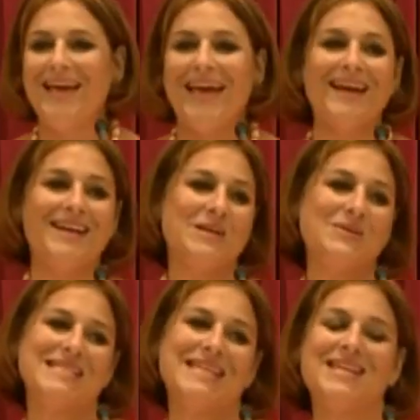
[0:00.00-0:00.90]
and it
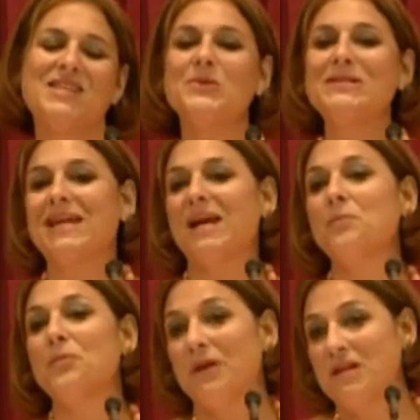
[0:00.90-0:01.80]
was like, there was like a
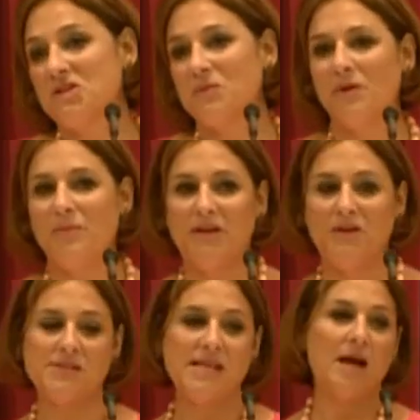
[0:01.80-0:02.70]
British woman
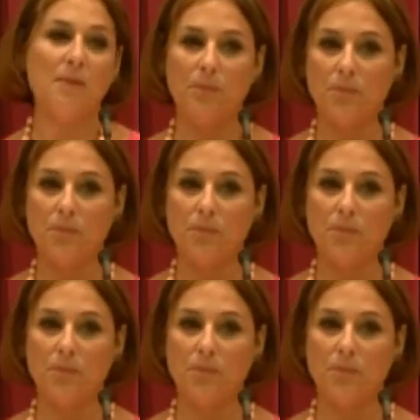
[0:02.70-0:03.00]
who's like a